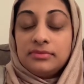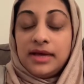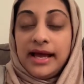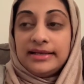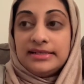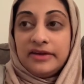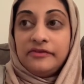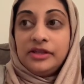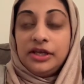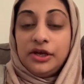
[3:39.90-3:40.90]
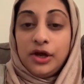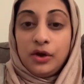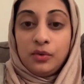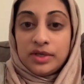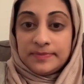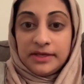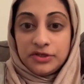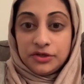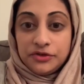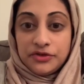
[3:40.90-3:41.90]
I definitely know as my
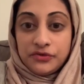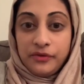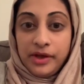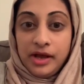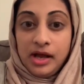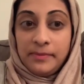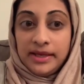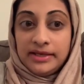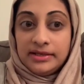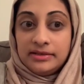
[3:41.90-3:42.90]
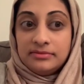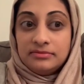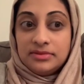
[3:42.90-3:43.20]
daughter is growing up, I can